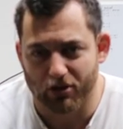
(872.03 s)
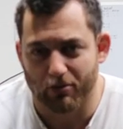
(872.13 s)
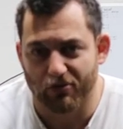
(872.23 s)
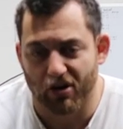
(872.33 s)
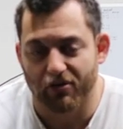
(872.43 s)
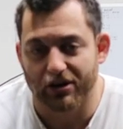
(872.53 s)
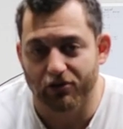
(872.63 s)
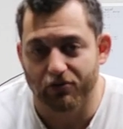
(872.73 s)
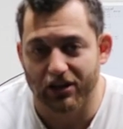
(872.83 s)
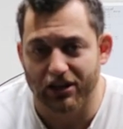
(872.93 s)
It's gonna be very, very
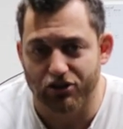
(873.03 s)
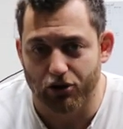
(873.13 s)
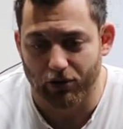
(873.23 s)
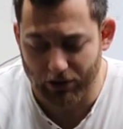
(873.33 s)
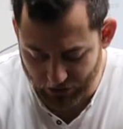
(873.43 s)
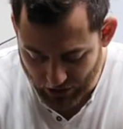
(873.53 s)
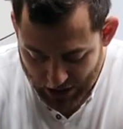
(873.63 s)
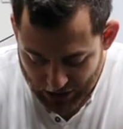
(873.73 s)
good for the endurance.